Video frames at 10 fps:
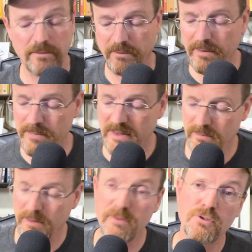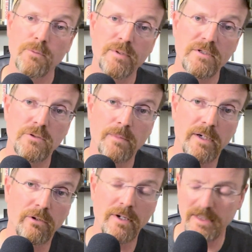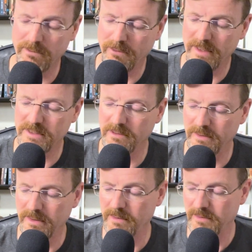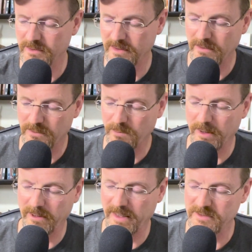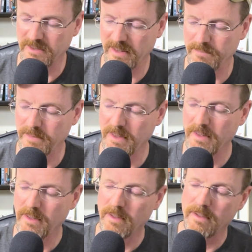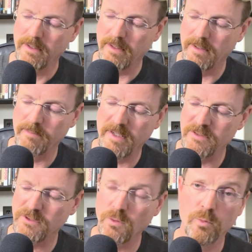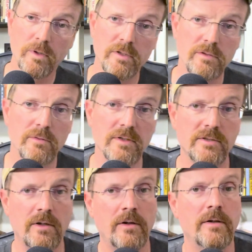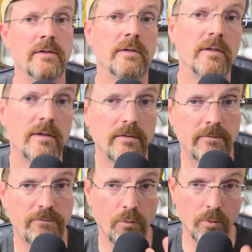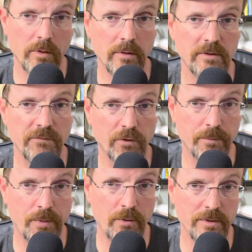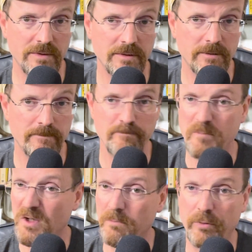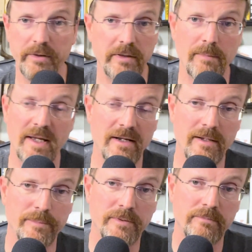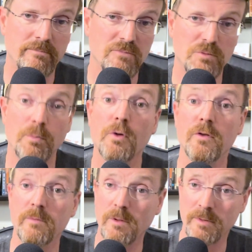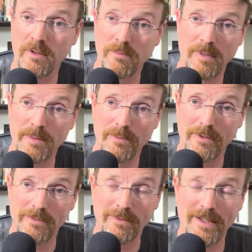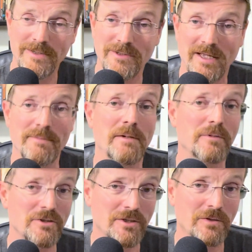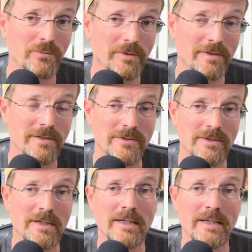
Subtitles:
Let me jump into my grading criteria, as I talked about last time. And so we're going to do this on 4 different components, completely made up, spur of the moment on my part last time, and I'm going to stick with this.